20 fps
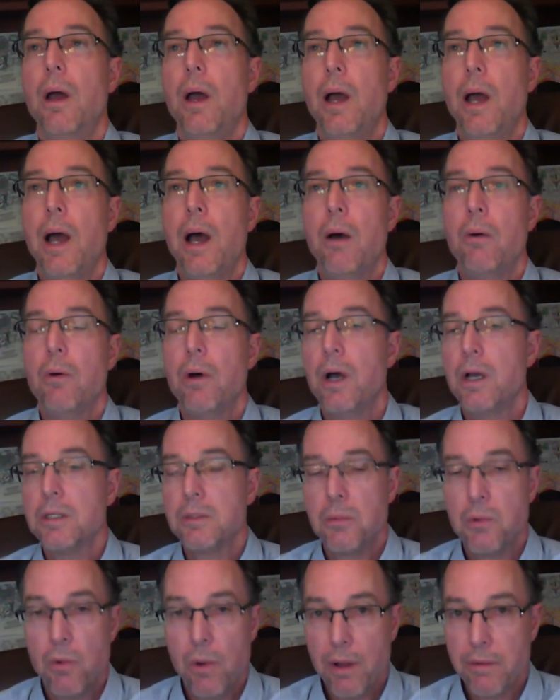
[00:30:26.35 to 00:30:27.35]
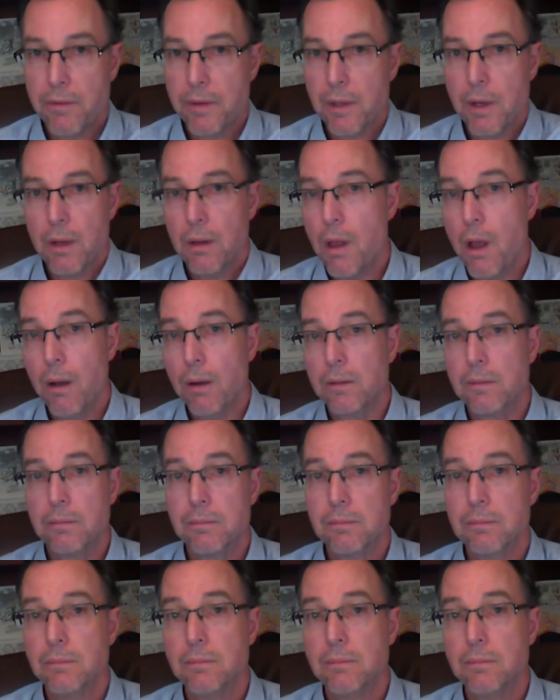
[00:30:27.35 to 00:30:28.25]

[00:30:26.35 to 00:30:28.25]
how a husband and wife get along.